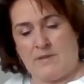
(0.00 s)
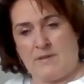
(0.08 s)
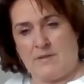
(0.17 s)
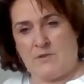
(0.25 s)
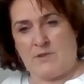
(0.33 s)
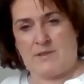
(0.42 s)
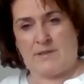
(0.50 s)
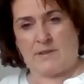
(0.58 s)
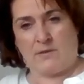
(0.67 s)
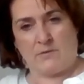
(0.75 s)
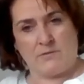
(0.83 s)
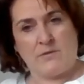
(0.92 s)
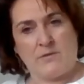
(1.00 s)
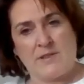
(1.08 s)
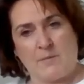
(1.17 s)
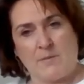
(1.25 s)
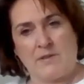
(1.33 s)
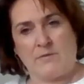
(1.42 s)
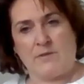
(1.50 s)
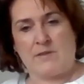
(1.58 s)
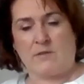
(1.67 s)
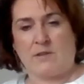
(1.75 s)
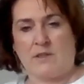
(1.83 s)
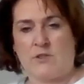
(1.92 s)
which is the control segment of the
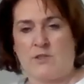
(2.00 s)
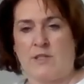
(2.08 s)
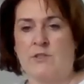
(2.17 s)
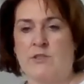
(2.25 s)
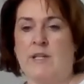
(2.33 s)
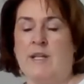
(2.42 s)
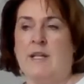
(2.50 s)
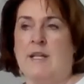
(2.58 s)
stock exchange,